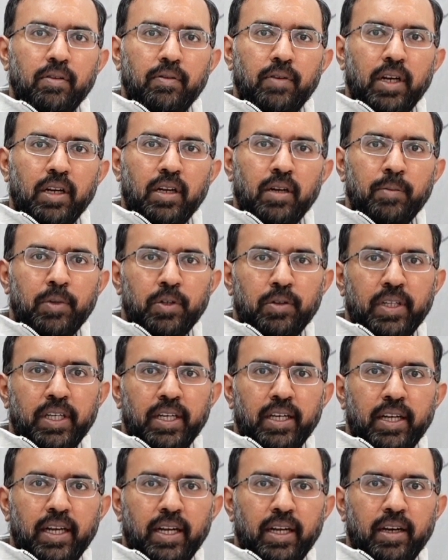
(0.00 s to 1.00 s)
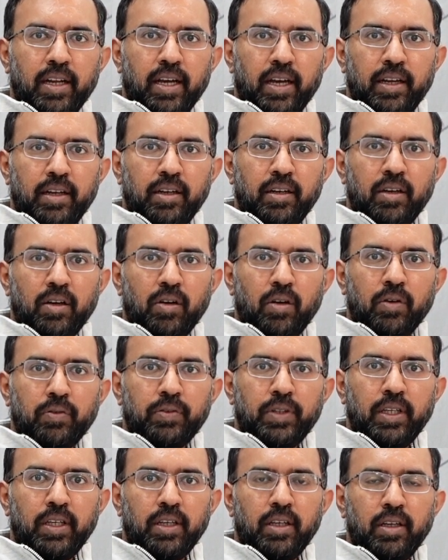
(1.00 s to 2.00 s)
Welcome to the day 9
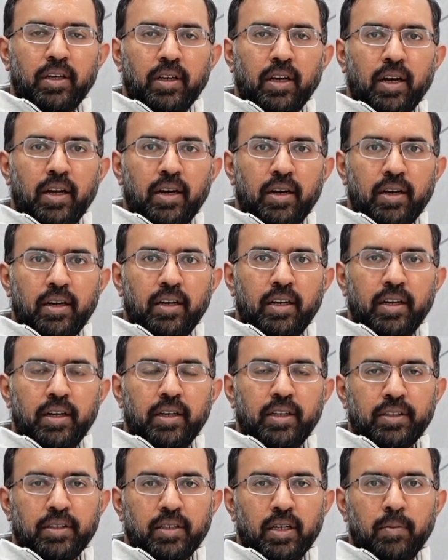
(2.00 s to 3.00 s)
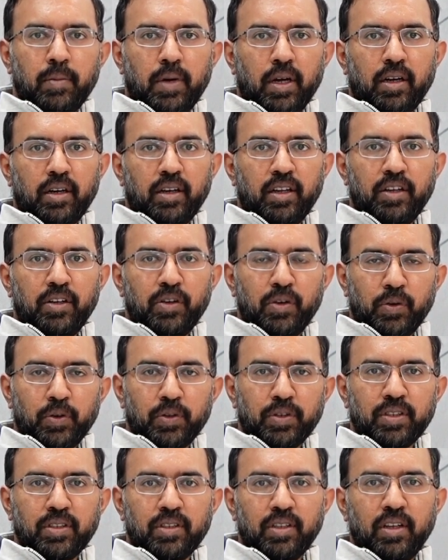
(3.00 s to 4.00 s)
of the 100-day digital marketing
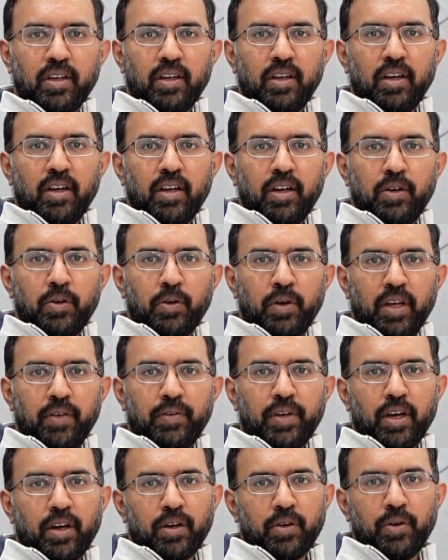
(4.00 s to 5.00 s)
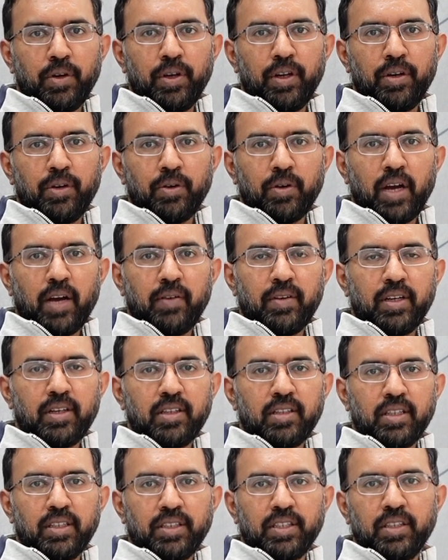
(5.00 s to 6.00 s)
course. Today we are going to have a
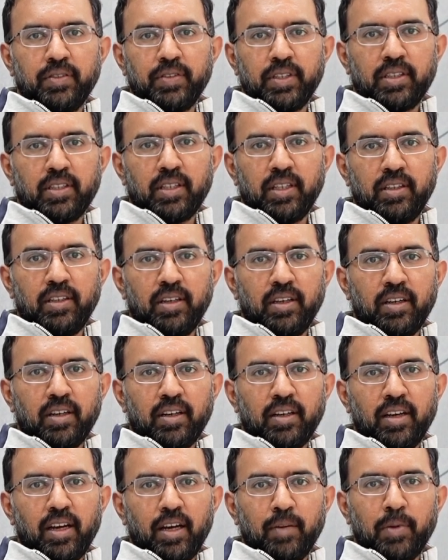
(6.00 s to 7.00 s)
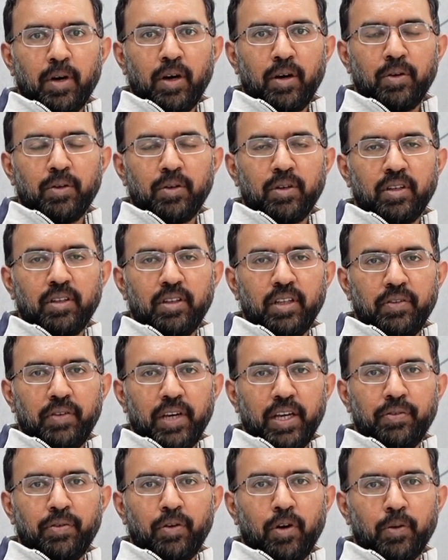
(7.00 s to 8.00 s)
discussion with Sandhya about the
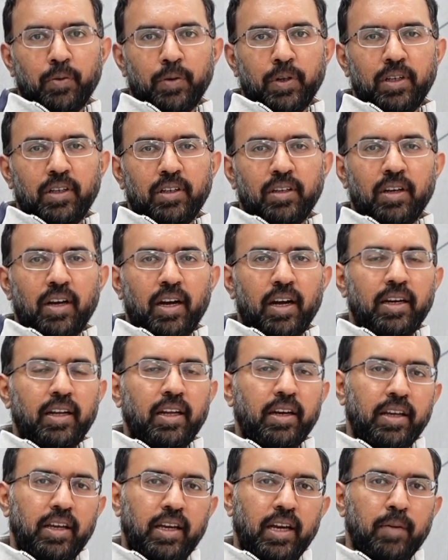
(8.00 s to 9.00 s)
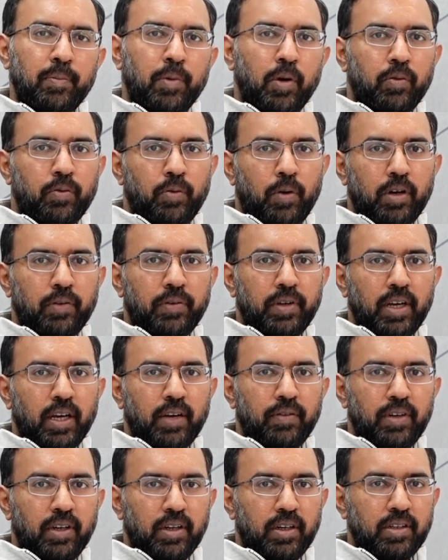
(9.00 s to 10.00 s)
way forward and a recap of what we
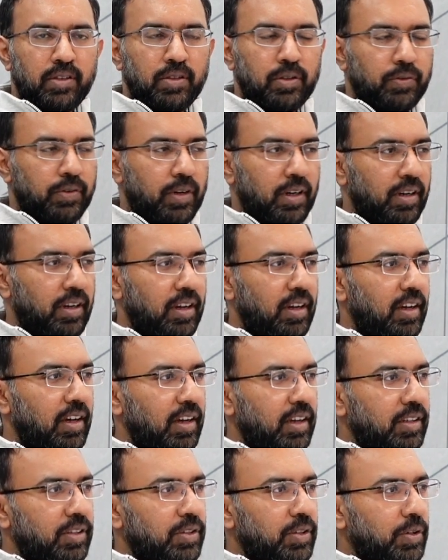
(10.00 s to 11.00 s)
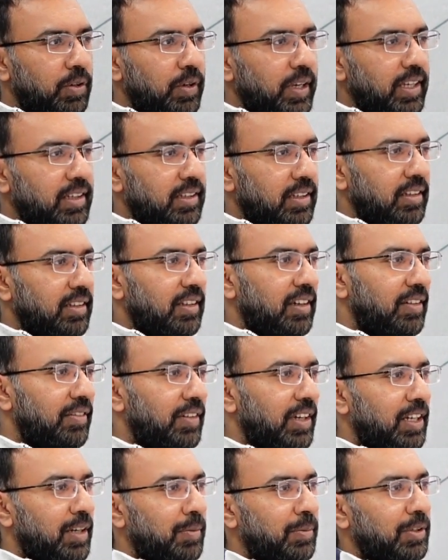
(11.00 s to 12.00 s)
have learned so far. So hey Sandhya,
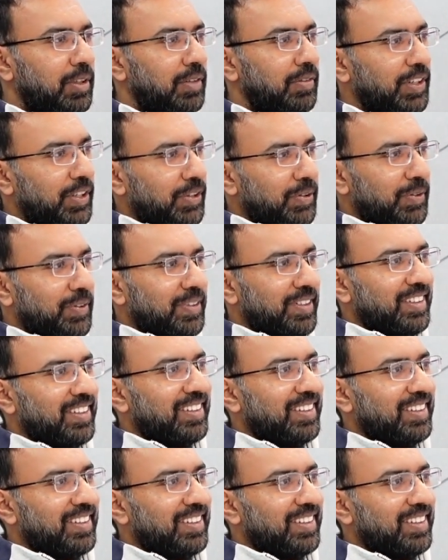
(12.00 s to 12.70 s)
welcome to the video.